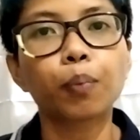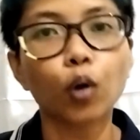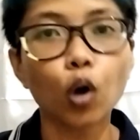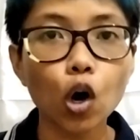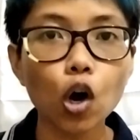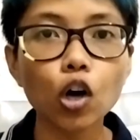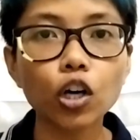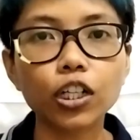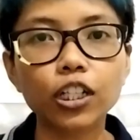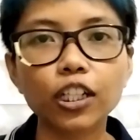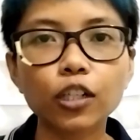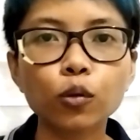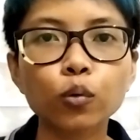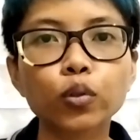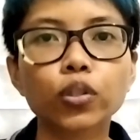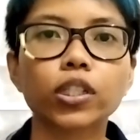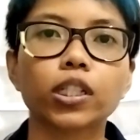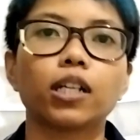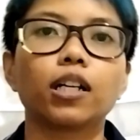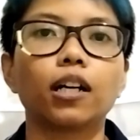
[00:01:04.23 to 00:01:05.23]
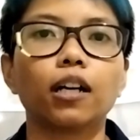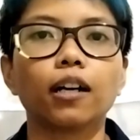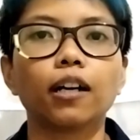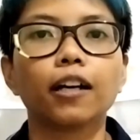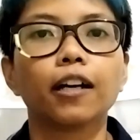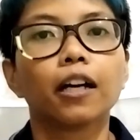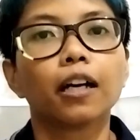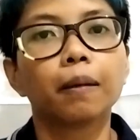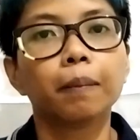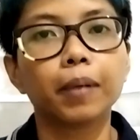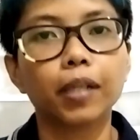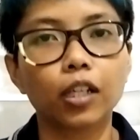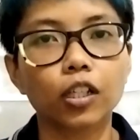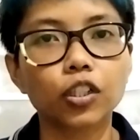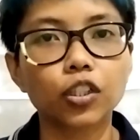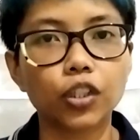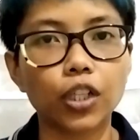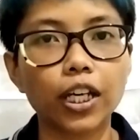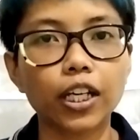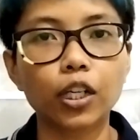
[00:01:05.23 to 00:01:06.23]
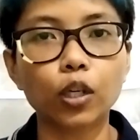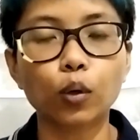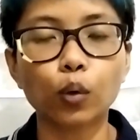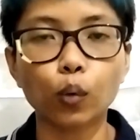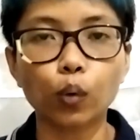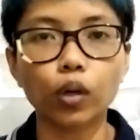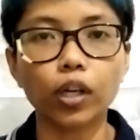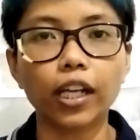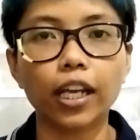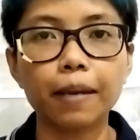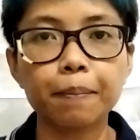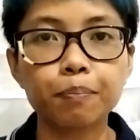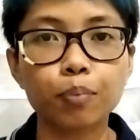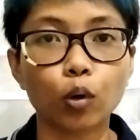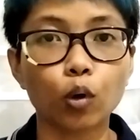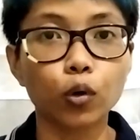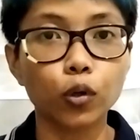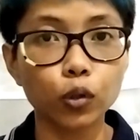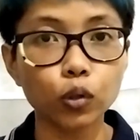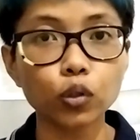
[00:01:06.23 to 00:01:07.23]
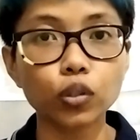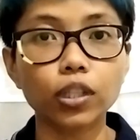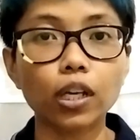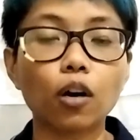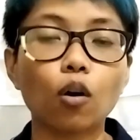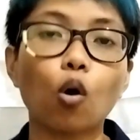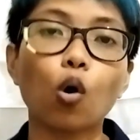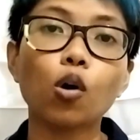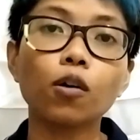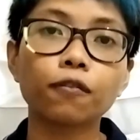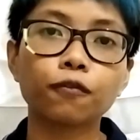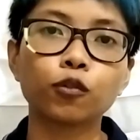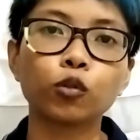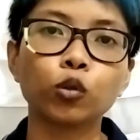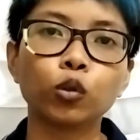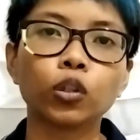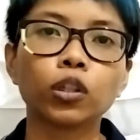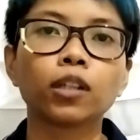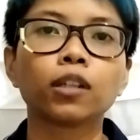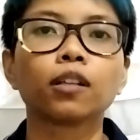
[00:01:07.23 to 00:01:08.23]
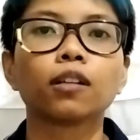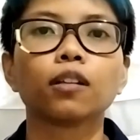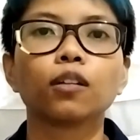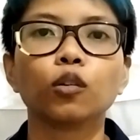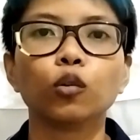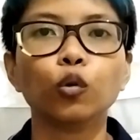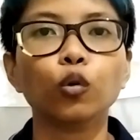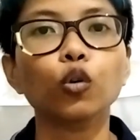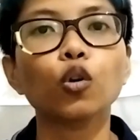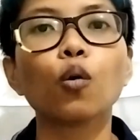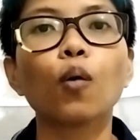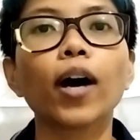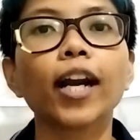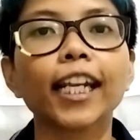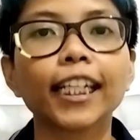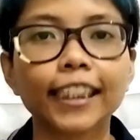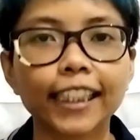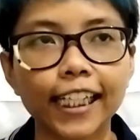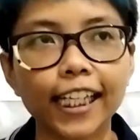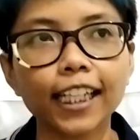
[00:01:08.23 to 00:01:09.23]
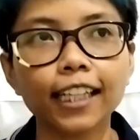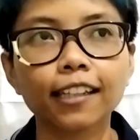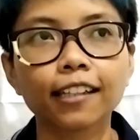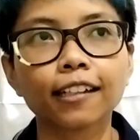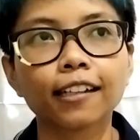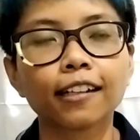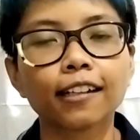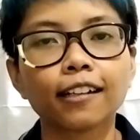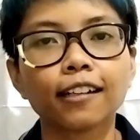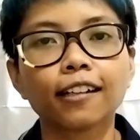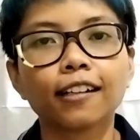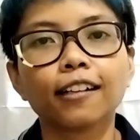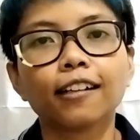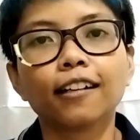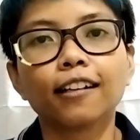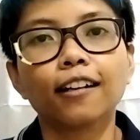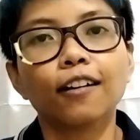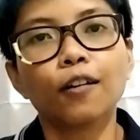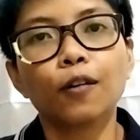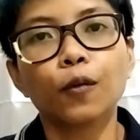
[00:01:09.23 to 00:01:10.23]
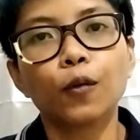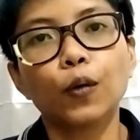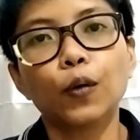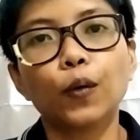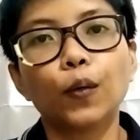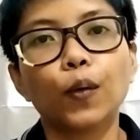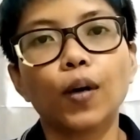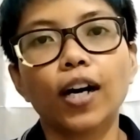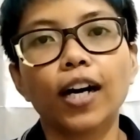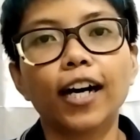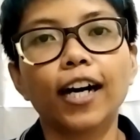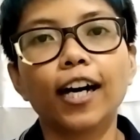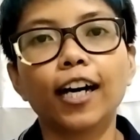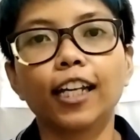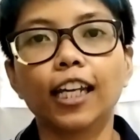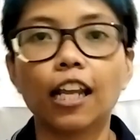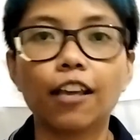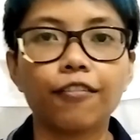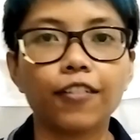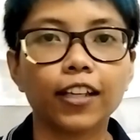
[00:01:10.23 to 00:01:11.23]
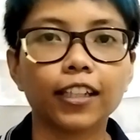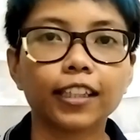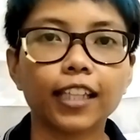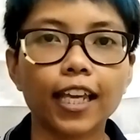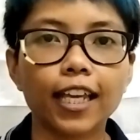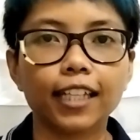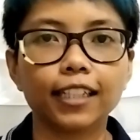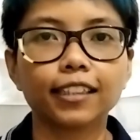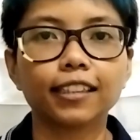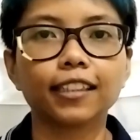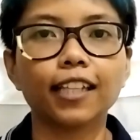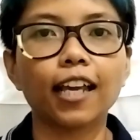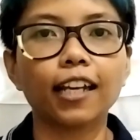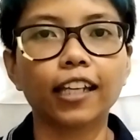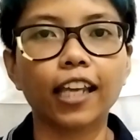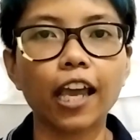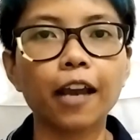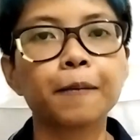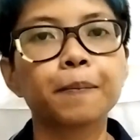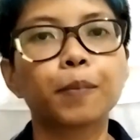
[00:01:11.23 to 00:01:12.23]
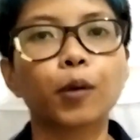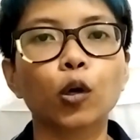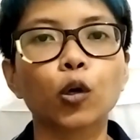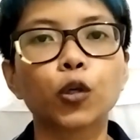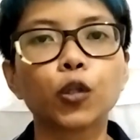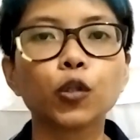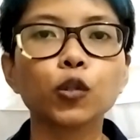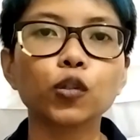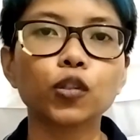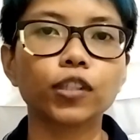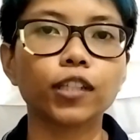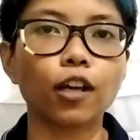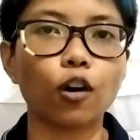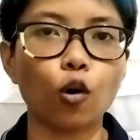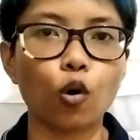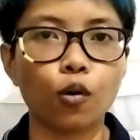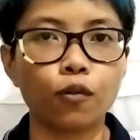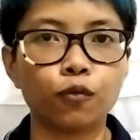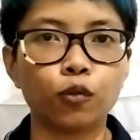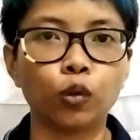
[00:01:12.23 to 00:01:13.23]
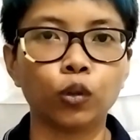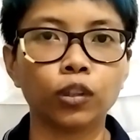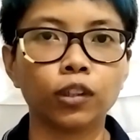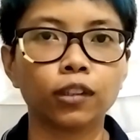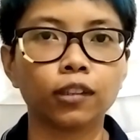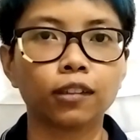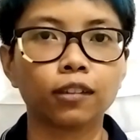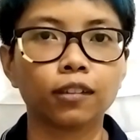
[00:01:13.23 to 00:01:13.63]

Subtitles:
producer because they produce their own food. Do you know what is it? What living things that can produce their own food?